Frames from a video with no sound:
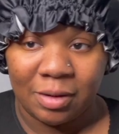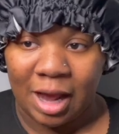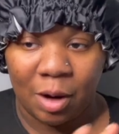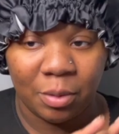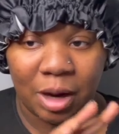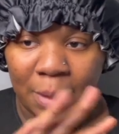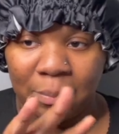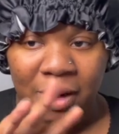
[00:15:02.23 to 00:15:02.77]
Like,
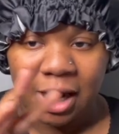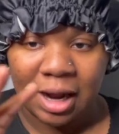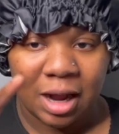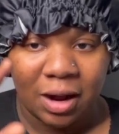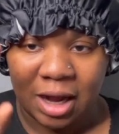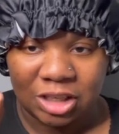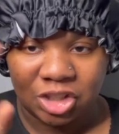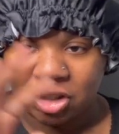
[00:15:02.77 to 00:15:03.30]
when I black
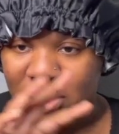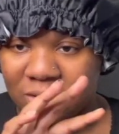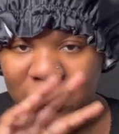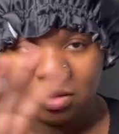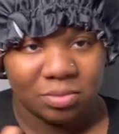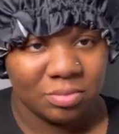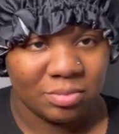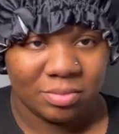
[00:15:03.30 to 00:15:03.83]
out, it's
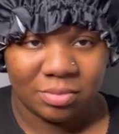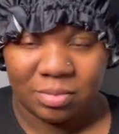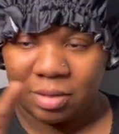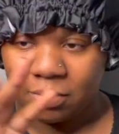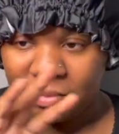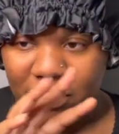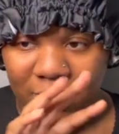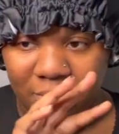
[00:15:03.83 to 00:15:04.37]

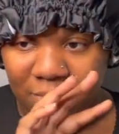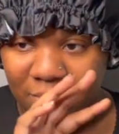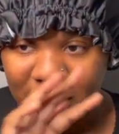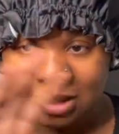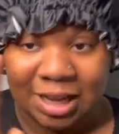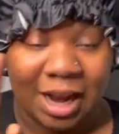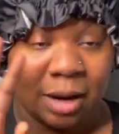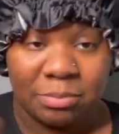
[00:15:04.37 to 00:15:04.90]

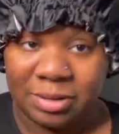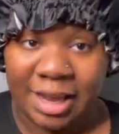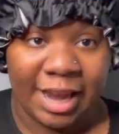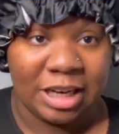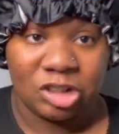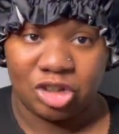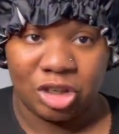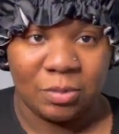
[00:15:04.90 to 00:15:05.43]
like I'm
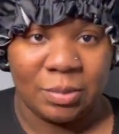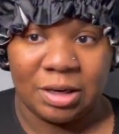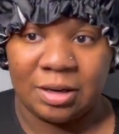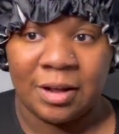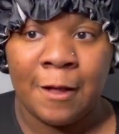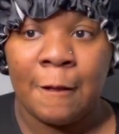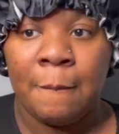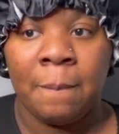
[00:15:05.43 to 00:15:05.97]

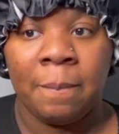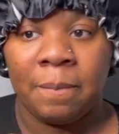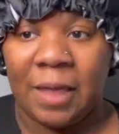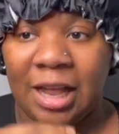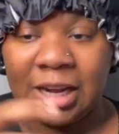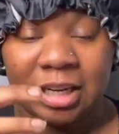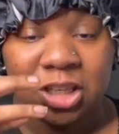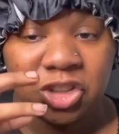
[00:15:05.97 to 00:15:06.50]
daydreaming.
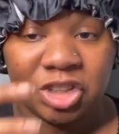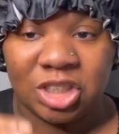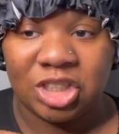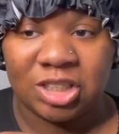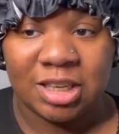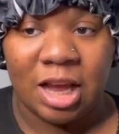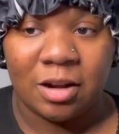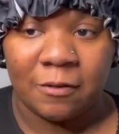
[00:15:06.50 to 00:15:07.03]
And he literally
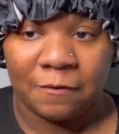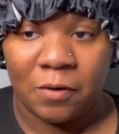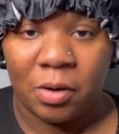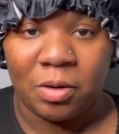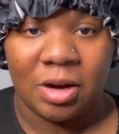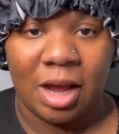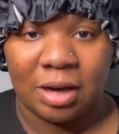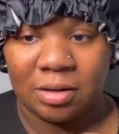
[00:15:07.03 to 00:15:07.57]
just sat on the
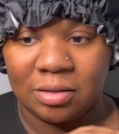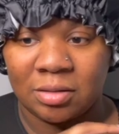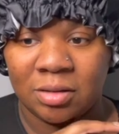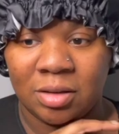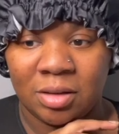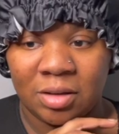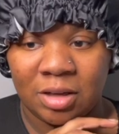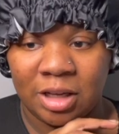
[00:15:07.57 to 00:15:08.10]
phone and
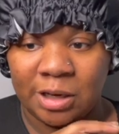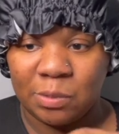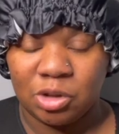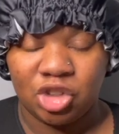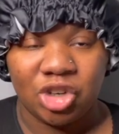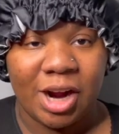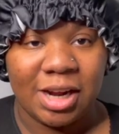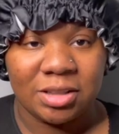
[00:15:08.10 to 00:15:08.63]
he was
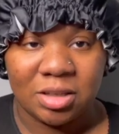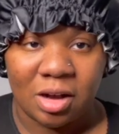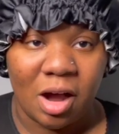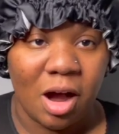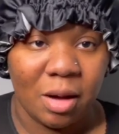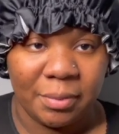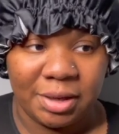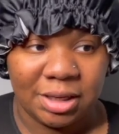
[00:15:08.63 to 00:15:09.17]
trying to
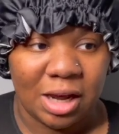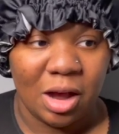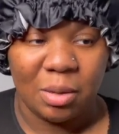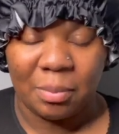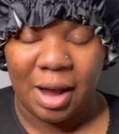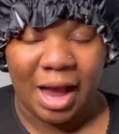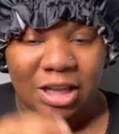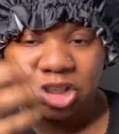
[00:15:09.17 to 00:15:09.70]
calm me down,
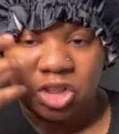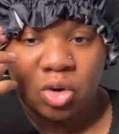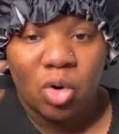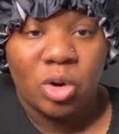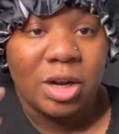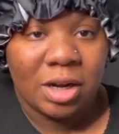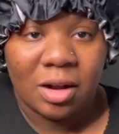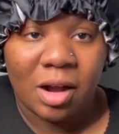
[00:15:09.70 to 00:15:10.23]
but I just
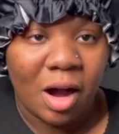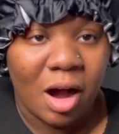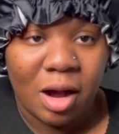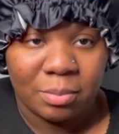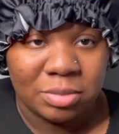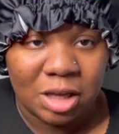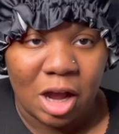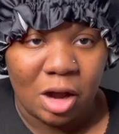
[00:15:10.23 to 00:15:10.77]
couldn't
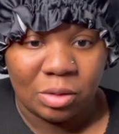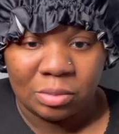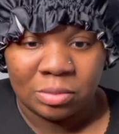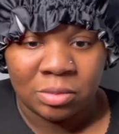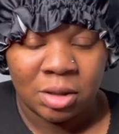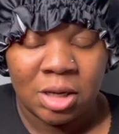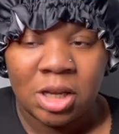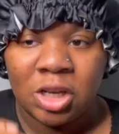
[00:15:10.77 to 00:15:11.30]
calm down.
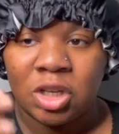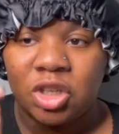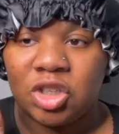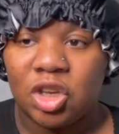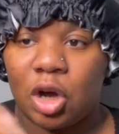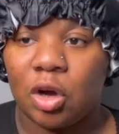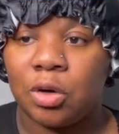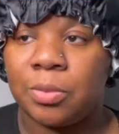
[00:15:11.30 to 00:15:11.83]

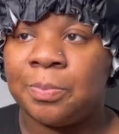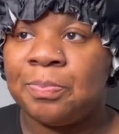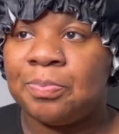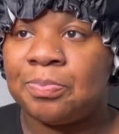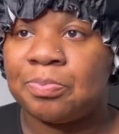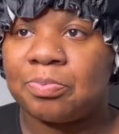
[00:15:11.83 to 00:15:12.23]
So